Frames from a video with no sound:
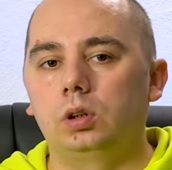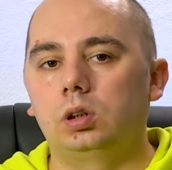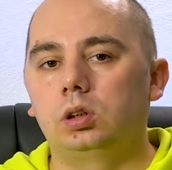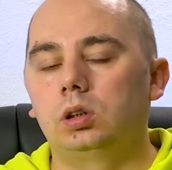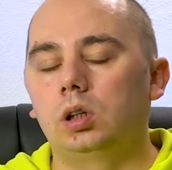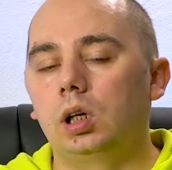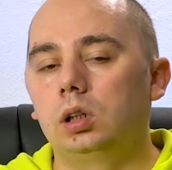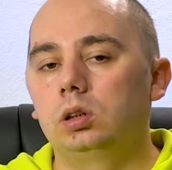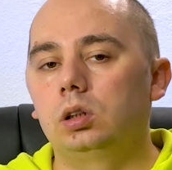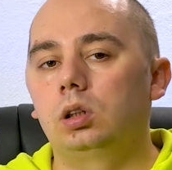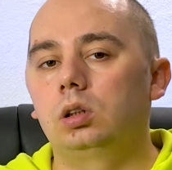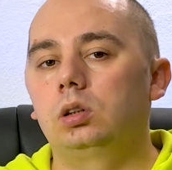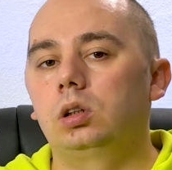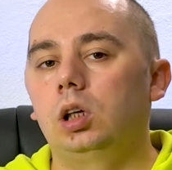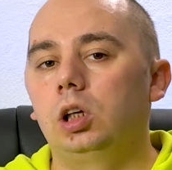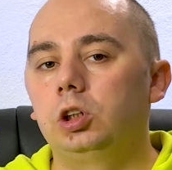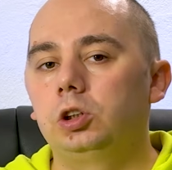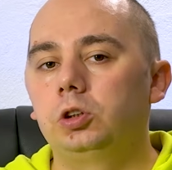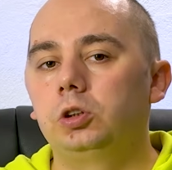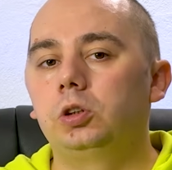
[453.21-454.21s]
standard
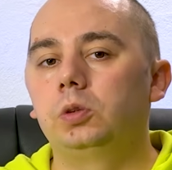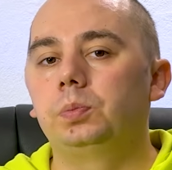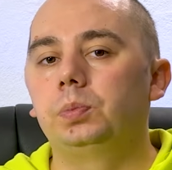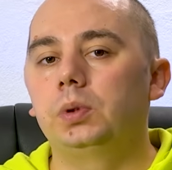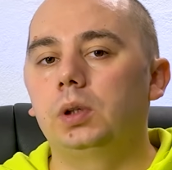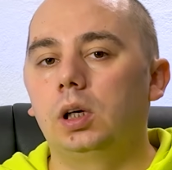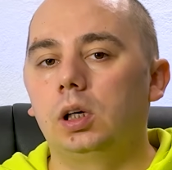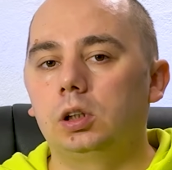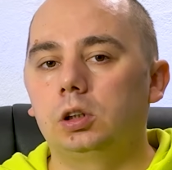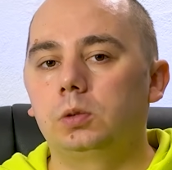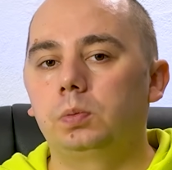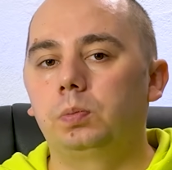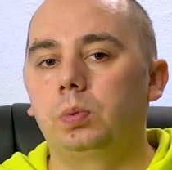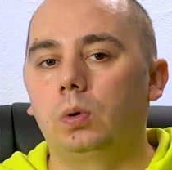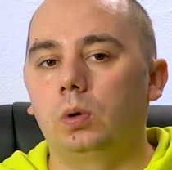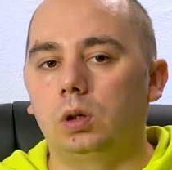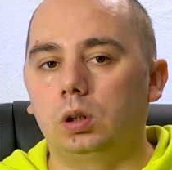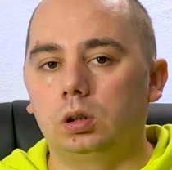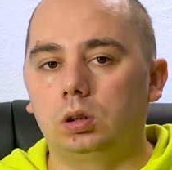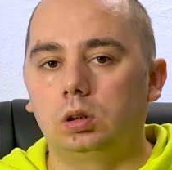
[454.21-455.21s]
HTTPS
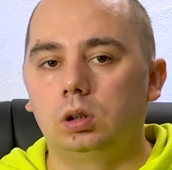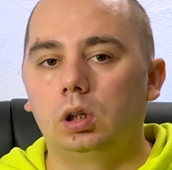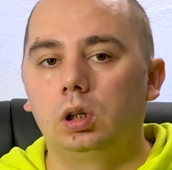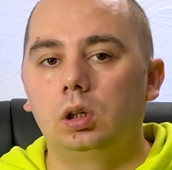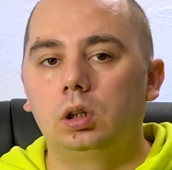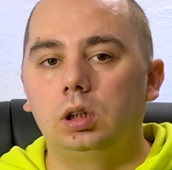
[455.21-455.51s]
ports.